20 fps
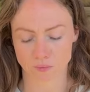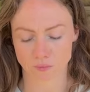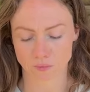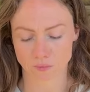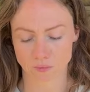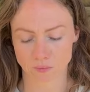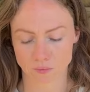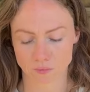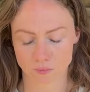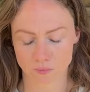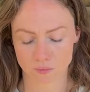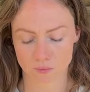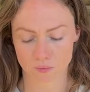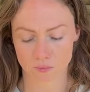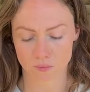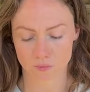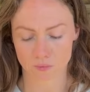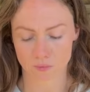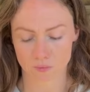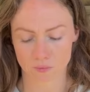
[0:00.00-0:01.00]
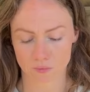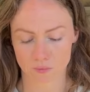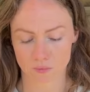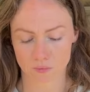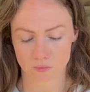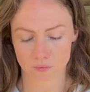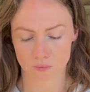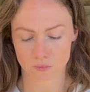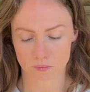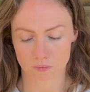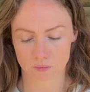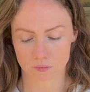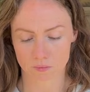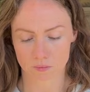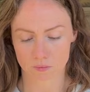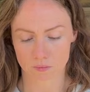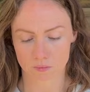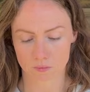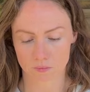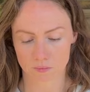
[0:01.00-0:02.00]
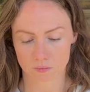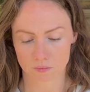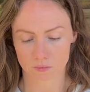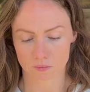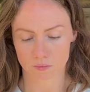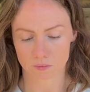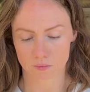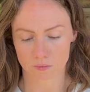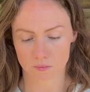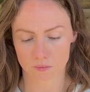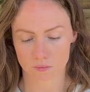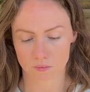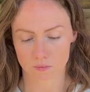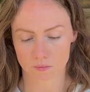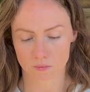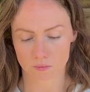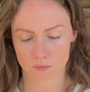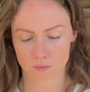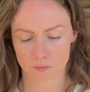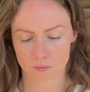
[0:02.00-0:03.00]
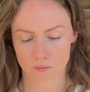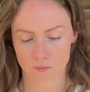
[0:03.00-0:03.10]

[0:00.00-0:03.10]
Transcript: [no speech]